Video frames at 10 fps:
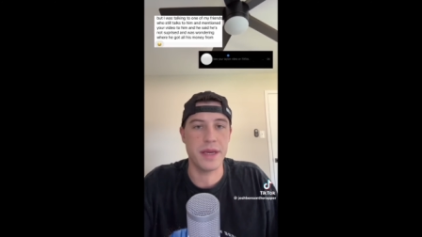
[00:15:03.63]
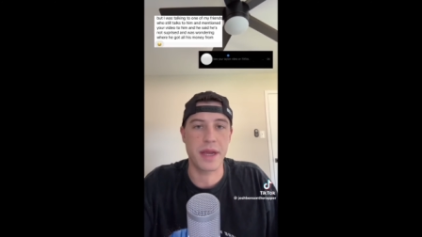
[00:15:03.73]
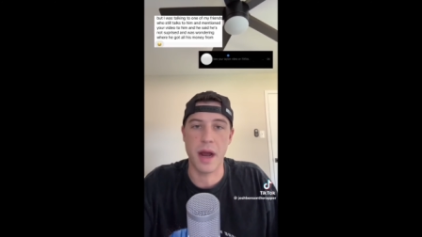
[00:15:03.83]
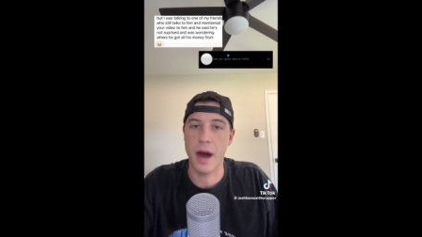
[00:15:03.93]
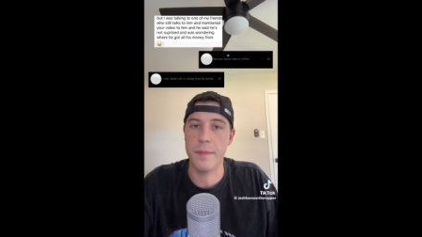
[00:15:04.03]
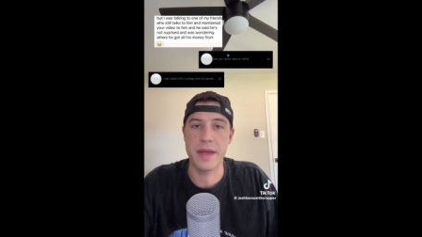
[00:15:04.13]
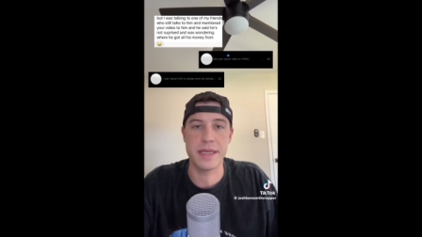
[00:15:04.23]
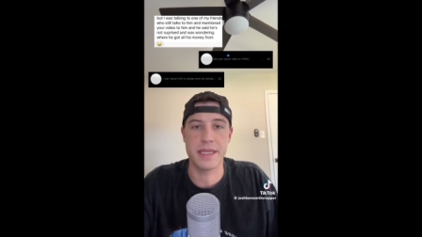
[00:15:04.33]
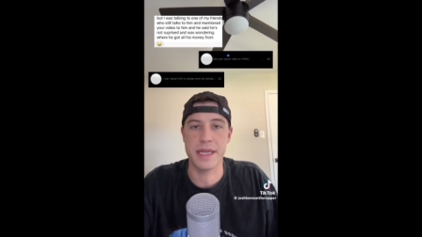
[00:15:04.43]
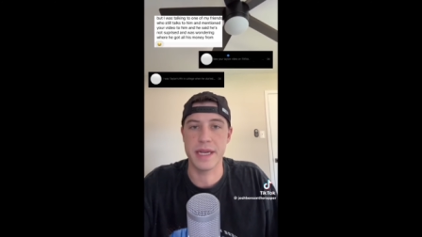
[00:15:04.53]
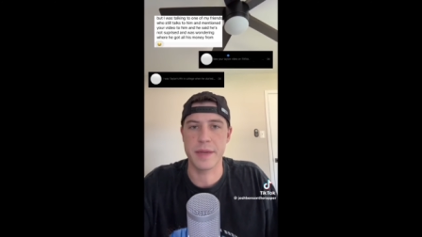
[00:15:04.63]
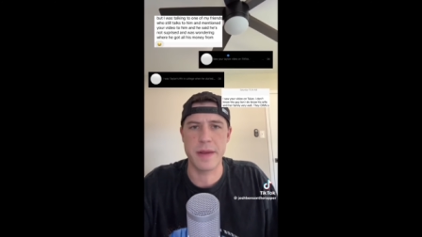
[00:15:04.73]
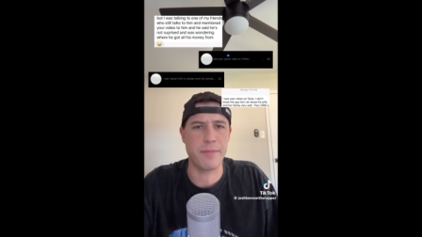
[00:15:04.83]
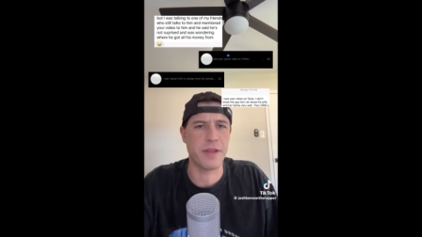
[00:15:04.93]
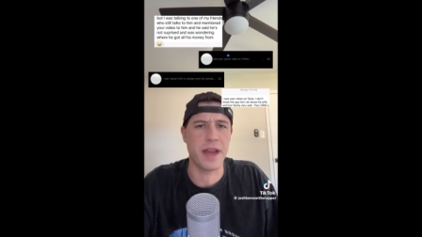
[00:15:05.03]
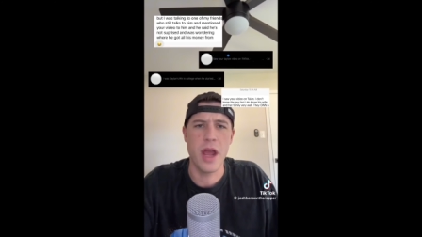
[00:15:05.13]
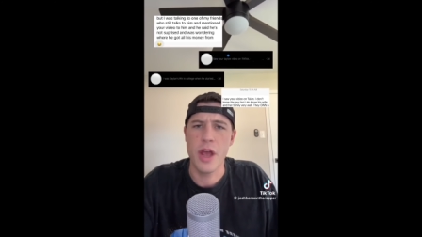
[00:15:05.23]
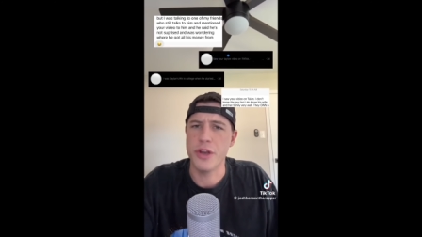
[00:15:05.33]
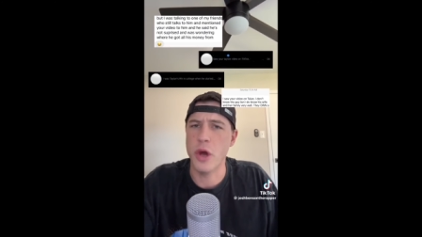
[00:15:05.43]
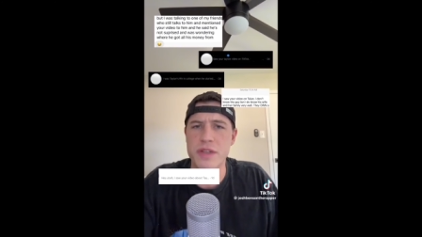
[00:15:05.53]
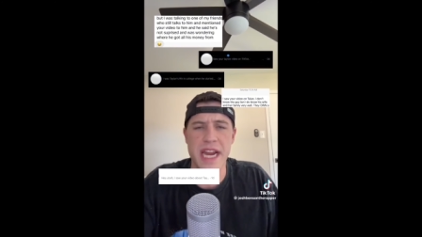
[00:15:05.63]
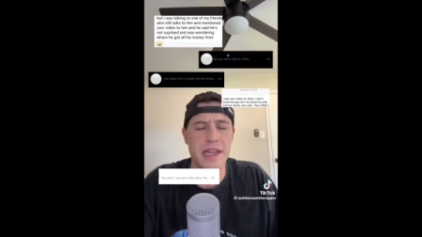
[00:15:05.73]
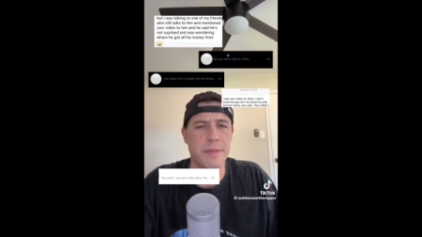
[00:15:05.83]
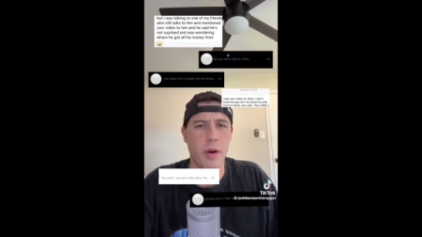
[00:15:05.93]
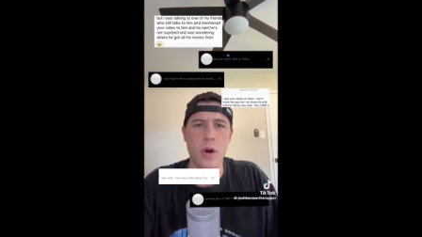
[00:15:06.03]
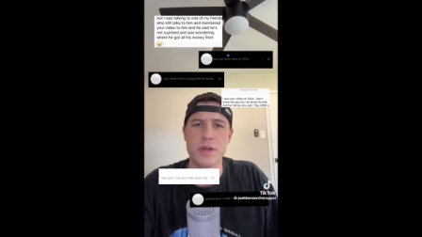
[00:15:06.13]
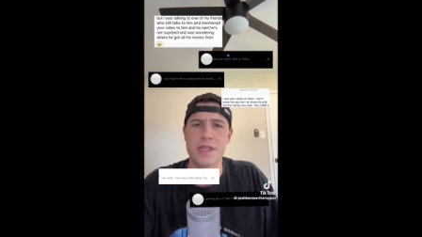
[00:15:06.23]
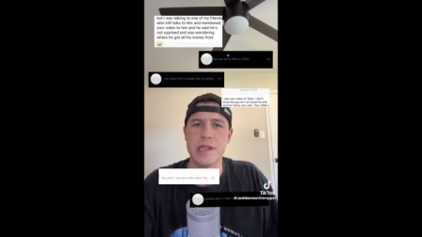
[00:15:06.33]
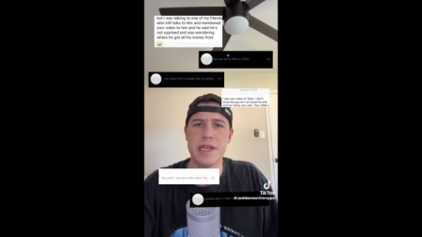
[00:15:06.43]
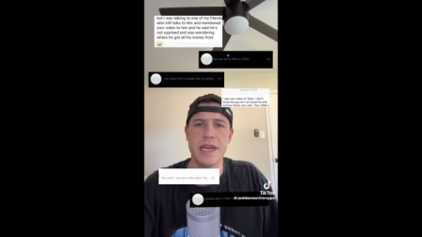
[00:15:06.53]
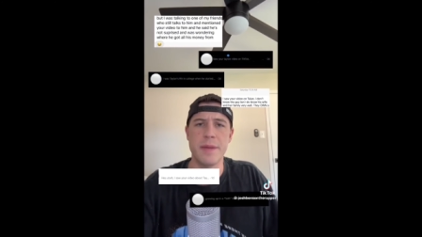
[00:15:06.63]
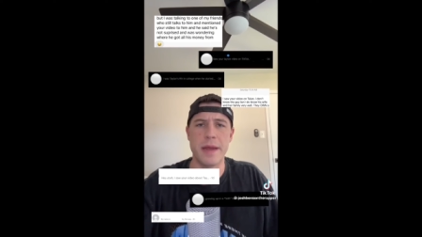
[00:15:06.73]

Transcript: commenting, people that know Taylan personally,